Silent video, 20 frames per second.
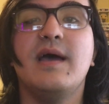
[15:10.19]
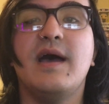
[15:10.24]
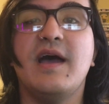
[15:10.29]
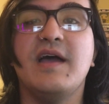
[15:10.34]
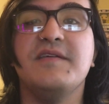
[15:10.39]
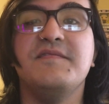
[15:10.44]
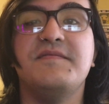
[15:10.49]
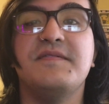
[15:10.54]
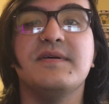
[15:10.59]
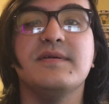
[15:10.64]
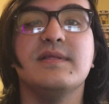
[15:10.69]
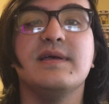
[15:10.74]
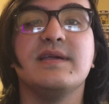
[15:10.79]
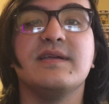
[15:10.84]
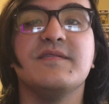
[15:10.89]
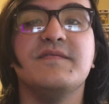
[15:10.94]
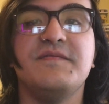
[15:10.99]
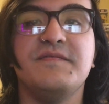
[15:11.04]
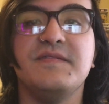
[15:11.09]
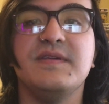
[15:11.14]
I felt like
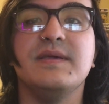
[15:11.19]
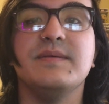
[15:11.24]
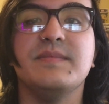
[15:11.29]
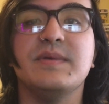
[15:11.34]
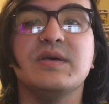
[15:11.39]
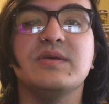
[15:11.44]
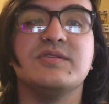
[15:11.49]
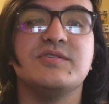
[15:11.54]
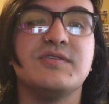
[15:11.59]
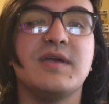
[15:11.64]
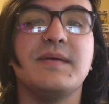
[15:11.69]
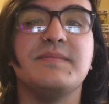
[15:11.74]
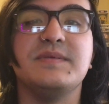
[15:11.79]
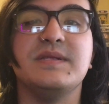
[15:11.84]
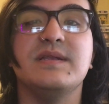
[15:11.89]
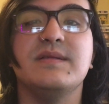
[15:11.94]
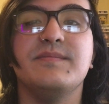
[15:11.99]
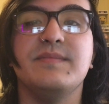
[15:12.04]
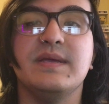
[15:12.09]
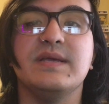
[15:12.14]
a female trapped
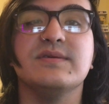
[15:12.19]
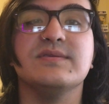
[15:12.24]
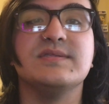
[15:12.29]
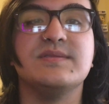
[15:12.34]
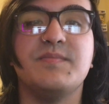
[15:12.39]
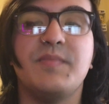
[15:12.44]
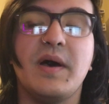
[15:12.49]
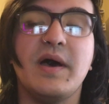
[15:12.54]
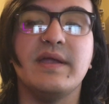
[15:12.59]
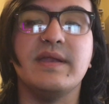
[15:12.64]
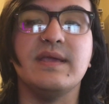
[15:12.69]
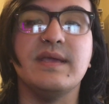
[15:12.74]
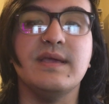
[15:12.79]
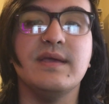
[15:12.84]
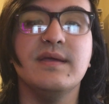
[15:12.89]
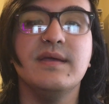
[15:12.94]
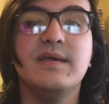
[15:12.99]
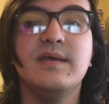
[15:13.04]
in a male's body.